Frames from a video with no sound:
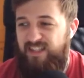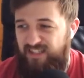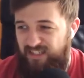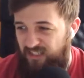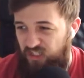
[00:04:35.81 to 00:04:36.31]

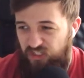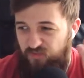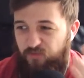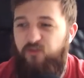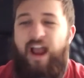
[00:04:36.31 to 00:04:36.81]
This is
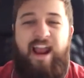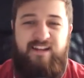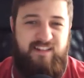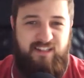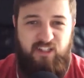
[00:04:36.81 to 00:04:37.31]
just
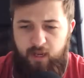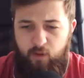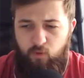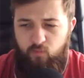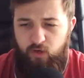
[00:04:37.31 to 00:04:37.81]
fact.
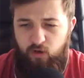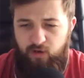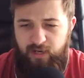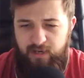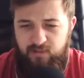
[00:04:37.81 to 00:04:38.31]
Okay, what have we
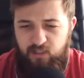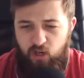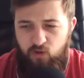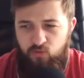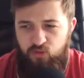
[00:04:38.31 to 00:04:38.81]
got?
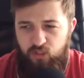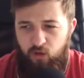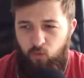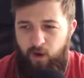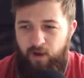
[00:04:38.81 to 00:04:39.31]
Lenzos.
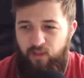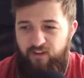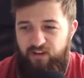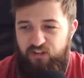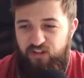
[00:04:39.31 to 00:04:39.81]
Oh wow,
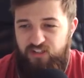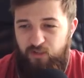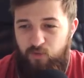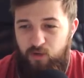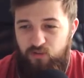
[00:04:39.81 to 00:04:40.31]
they're
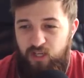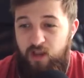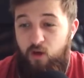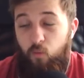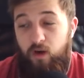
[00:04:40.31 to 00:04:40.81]
interesting wheels.
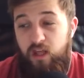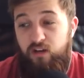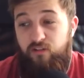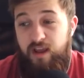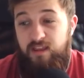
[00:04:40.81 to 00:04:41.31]
One of
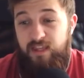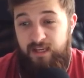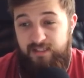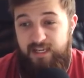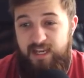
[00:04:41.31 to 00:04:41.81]
the great
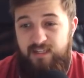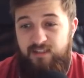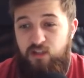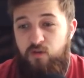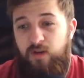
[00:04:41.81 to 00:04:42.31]
things
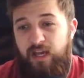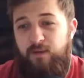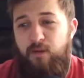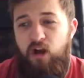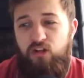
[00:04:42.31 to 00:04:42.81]
is you
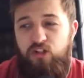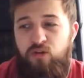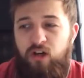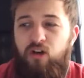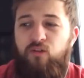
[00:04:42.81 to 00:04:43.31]
get a Mark
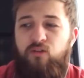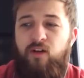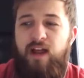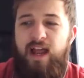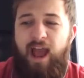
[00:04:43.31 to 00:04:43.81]
II Golf,
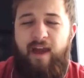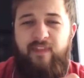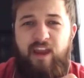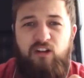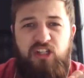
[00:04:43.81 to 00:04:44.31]

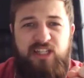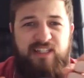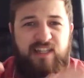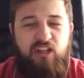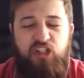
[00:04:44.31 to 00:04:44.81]
and they are
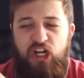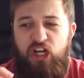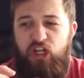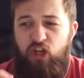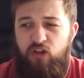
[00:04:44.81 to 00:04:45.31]
just such
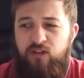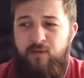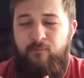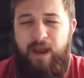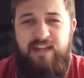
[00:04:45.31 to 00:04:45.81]
a
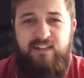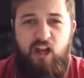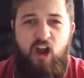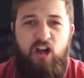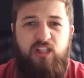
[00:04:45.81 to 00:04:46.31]
good base
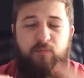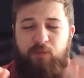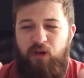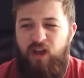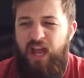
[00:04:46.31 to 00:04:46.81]
car to
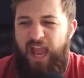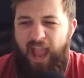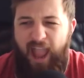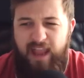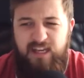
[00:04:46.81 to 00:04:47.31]
put
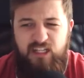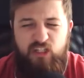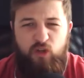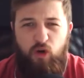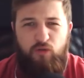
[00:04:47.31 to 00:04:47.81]
any
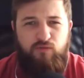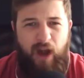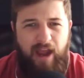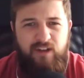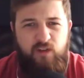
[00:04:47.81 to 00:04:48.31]
sort of
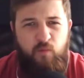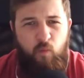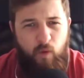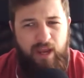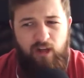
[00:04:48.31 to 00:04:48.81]
random
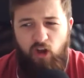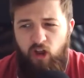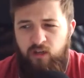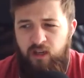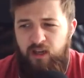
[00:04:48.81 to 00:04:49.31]
wheel
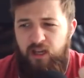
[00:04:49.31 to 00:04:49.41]
on.